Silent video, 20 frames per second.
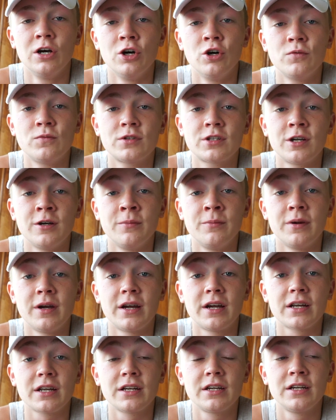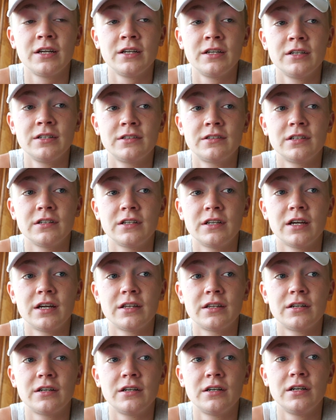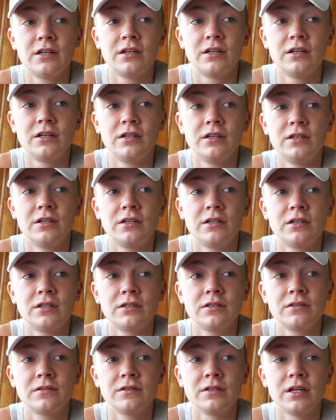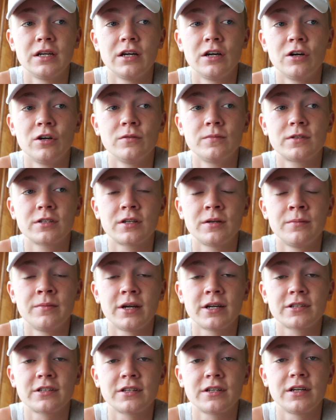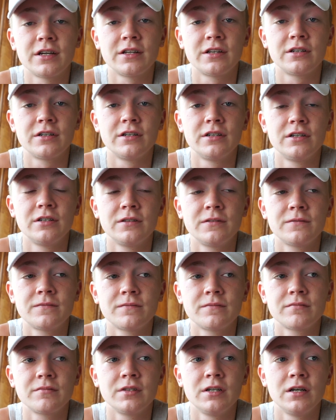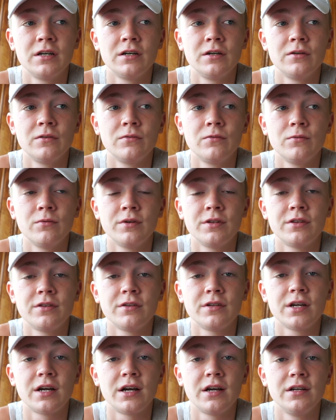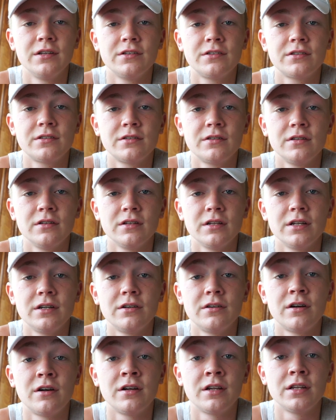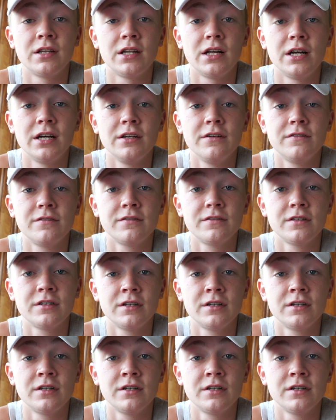hope to come back together or yeah, I hope to come back together uh, with you guys later on in life.